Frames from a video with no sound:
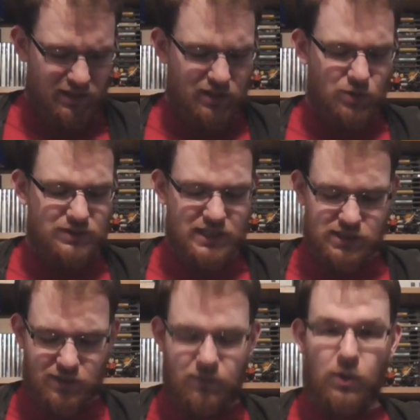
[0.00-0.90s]
you know,
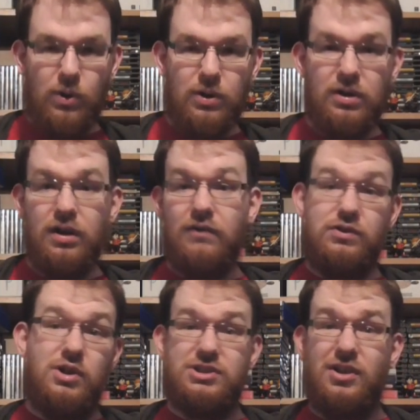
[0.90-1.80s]
disc 4
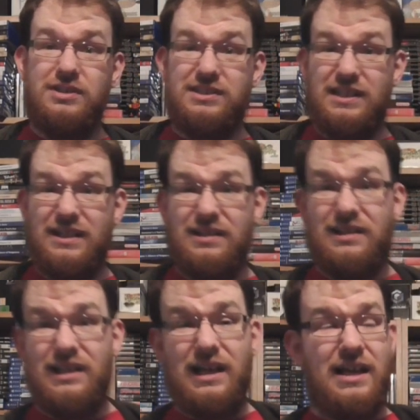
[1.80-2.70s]
of Lost Odyssey
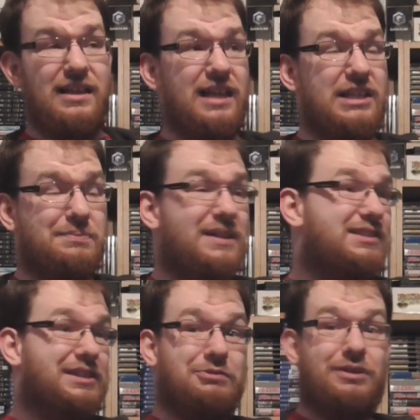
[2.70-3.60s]
is
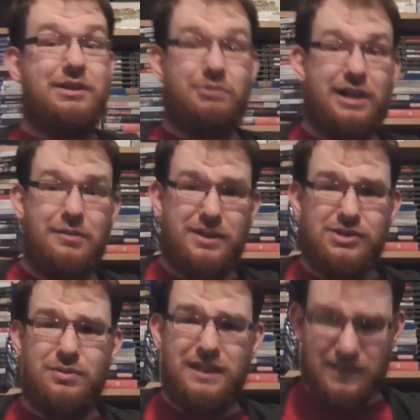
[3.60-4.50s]
basically really rare
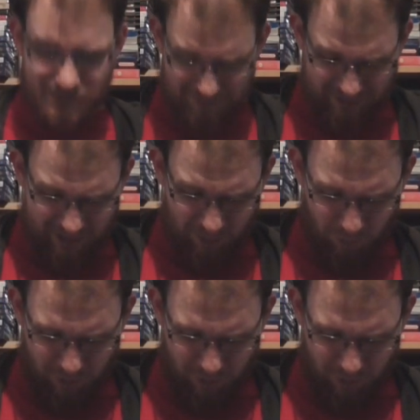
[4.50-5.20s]
because nobody can seem to get